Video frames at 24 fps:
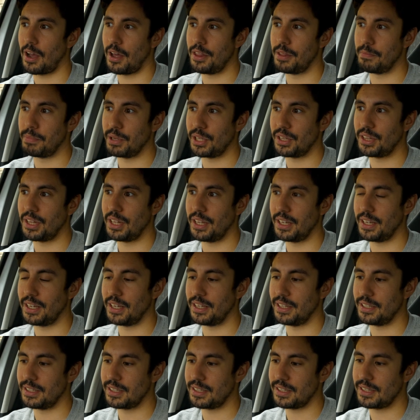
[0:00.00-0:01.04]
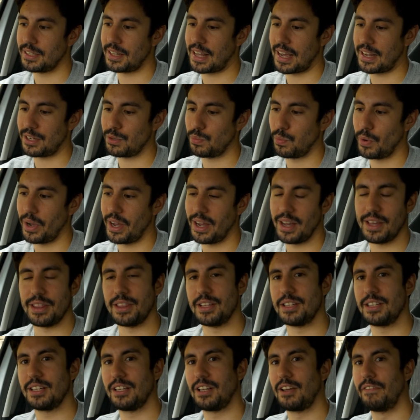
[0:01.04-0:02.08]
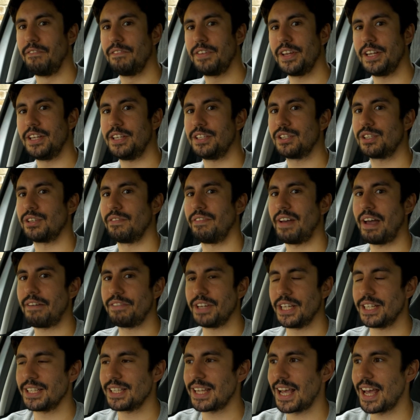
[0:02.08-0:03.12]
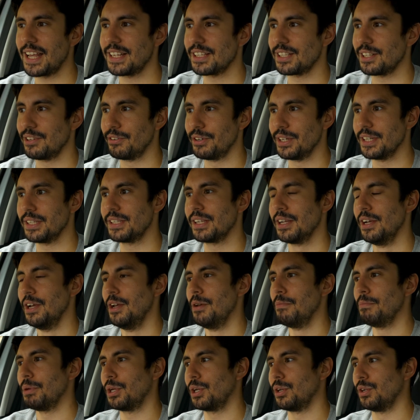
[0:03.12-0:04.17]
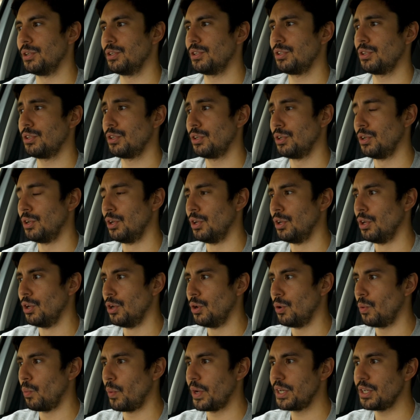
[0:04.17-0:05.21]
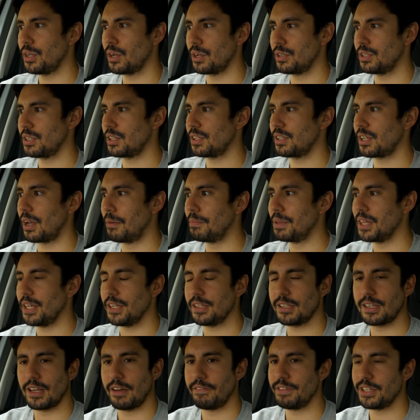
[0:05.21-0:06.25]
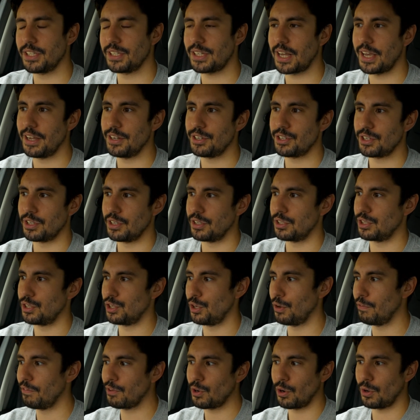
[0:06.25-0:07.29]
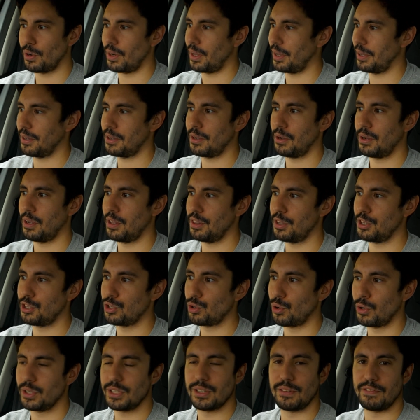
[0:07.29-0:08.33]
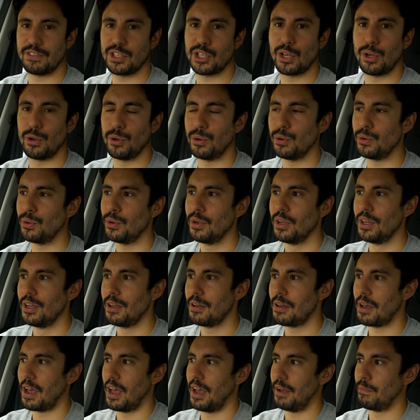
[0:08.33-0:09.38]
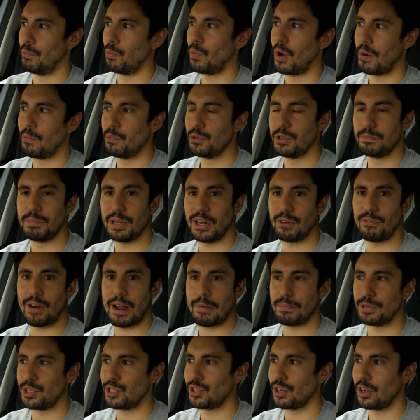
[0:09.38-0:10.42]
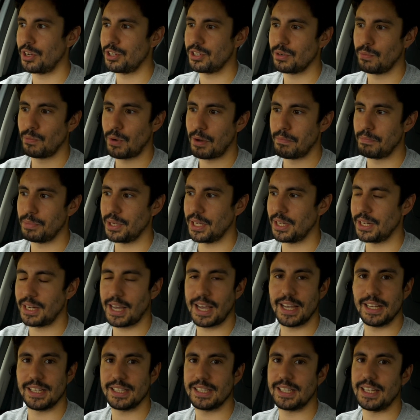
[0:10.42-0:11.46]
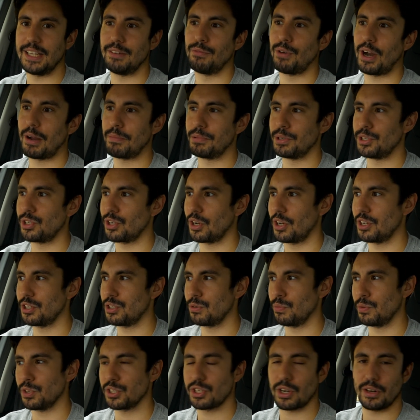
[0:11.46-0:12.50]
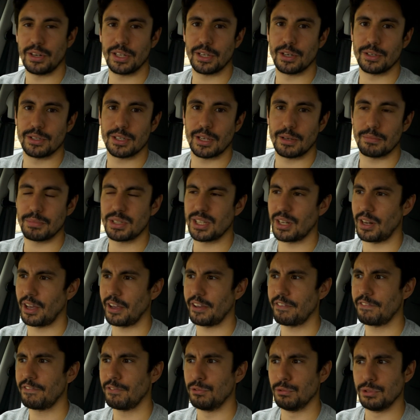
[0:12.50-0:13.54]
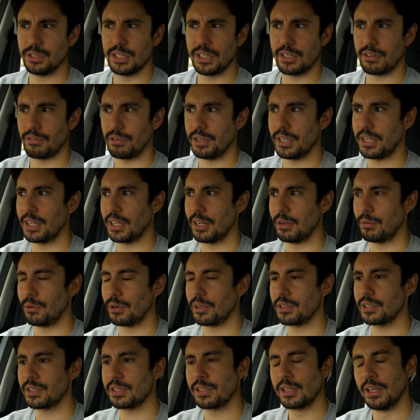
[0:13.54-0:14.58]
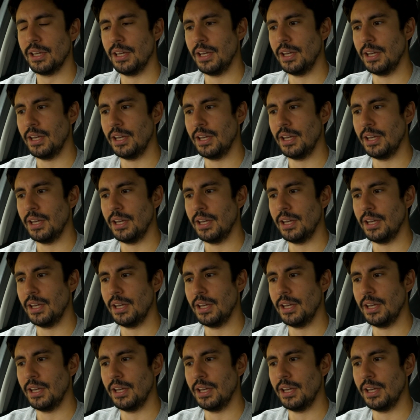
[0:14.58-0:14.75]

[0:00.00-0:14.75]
other big thing is that's where the convenience of having a Tesla is, because when you go to some of these service stations, you've got like the choice of two. One would be a rapid charger and one would be an AC rapid charger, which only goes up to like 43 kilowatts.